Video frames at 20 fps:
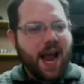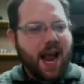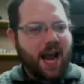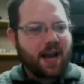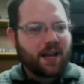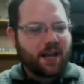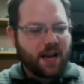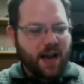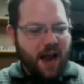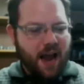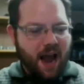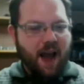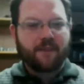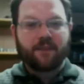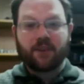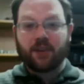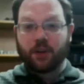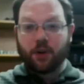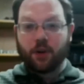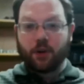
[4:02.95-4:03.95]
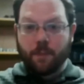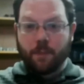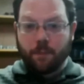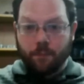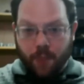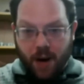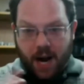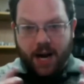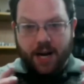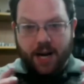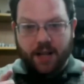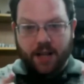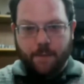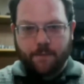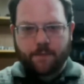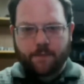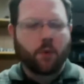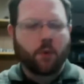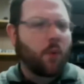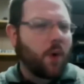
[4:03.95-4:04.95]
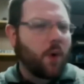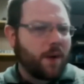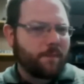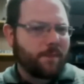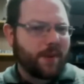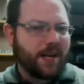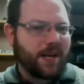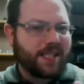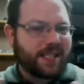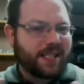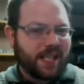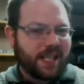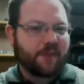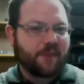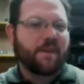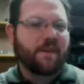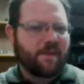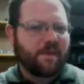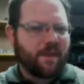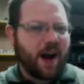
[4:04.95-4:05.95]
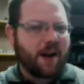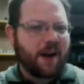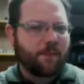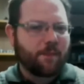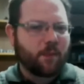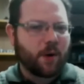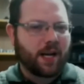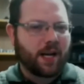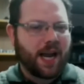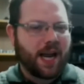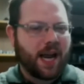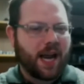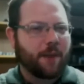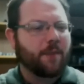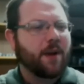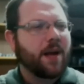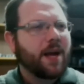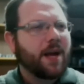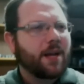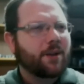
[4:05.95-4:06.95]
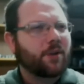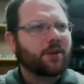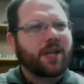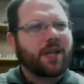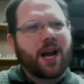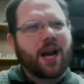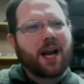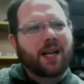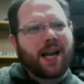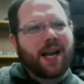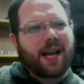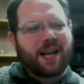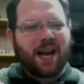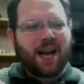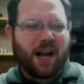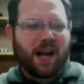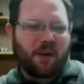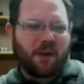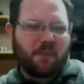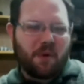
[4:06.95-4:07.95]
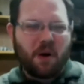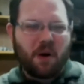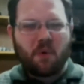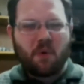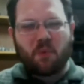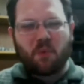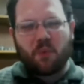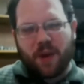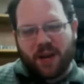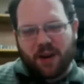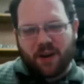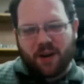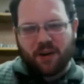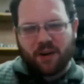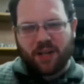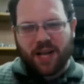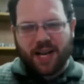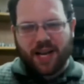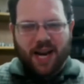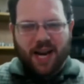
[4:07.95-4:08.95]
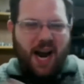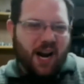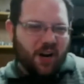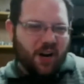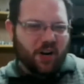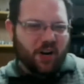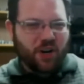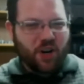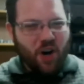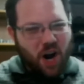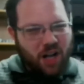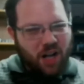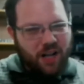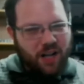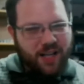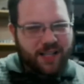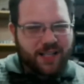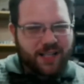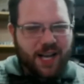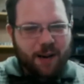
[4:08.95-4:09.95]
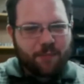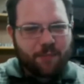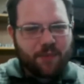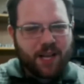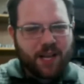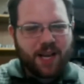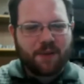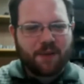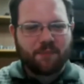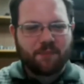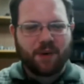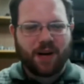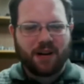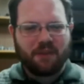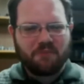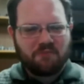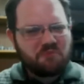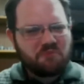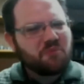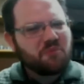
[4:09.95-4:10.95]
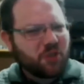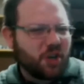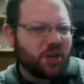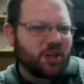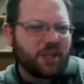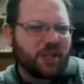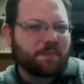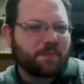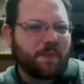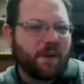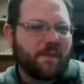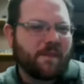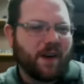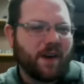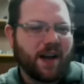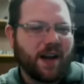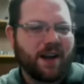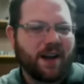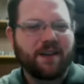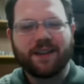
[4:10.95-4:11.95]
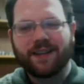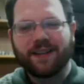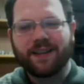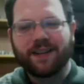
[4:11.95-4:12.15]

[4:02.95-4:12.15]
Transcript: And then after, you combine them for one big 75-point game. So it's kind of like a weird, like, Iron Gauntlet type thing, but should just be fun.